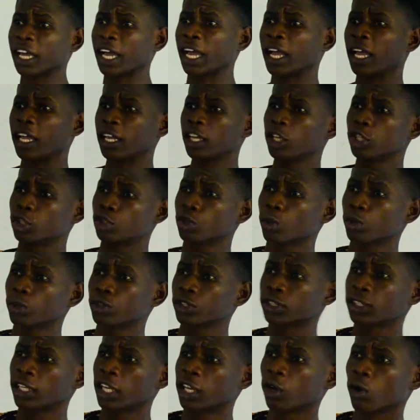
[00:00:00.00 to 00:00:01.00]
the
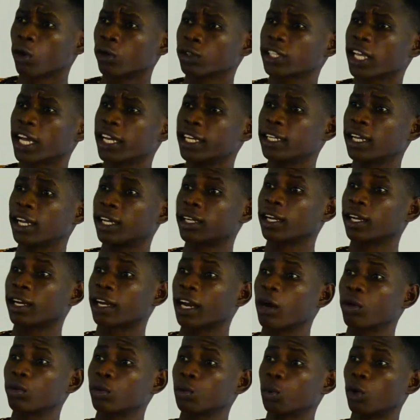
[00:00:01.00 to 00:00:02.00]
issues concerning
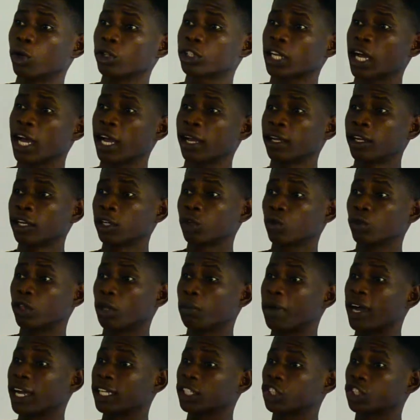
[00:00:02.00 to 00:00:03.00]
underground water to
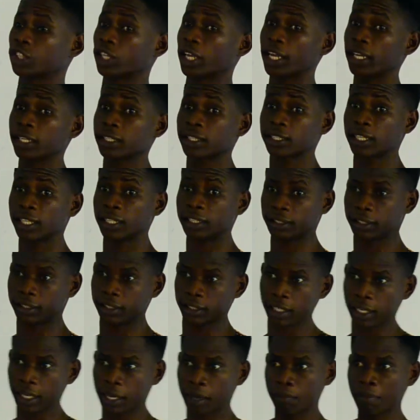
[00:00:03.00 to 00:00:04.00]
the much extent.
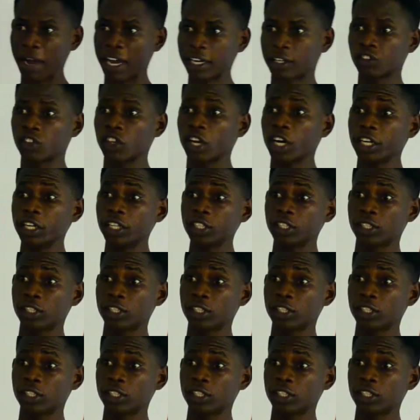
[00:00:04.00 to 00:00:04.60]
But there